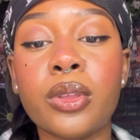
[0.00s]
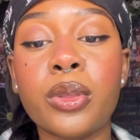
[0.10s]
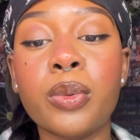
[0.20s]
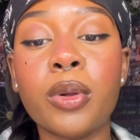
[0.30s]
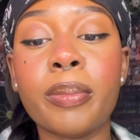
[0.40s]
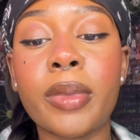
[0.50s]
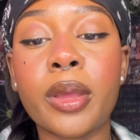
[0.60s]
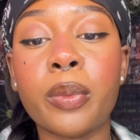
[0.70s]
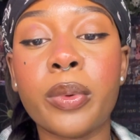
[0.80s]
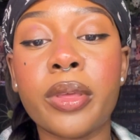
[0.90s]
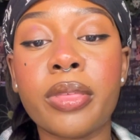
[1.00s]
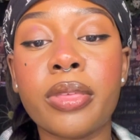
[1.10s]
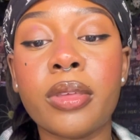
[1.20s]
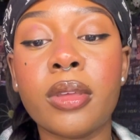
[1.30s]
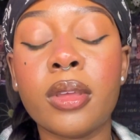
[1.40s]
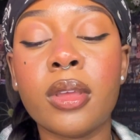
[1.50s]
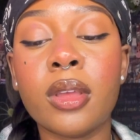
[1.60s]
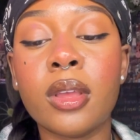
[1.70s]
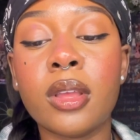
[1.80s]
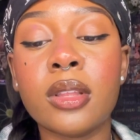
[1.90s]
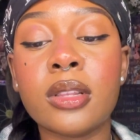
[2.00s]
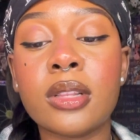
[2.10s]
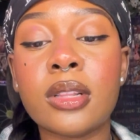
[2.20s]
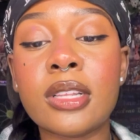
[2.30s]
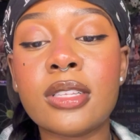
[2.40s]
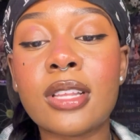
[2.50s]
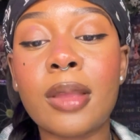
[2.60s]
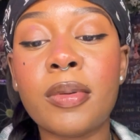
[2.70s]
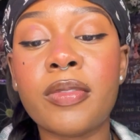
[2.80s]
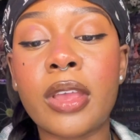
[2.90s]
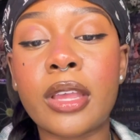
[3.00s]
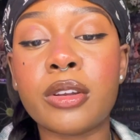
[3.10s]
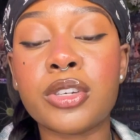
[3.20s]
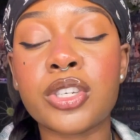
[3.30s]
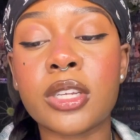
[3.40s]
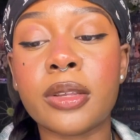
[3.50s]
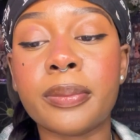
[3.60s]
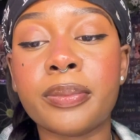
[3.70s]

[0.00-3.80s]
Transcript: you were met with this type of energy.